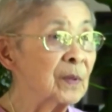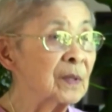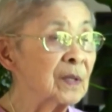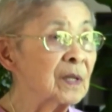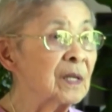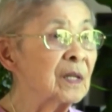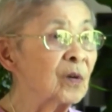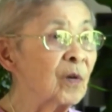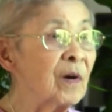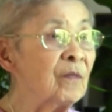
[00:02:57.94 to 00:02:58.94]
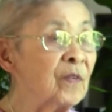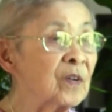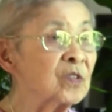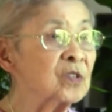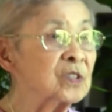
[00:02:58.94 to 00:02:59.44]
But in the
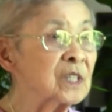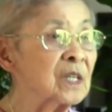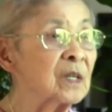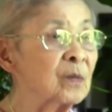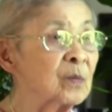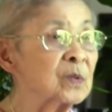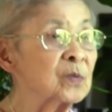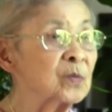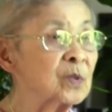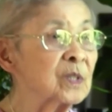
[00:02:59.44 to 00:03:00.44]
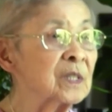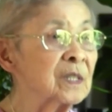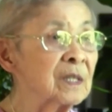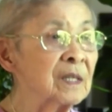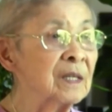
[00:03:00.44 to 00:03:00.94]
grandfather's day, it was
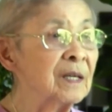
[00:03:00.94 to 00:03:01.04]
really,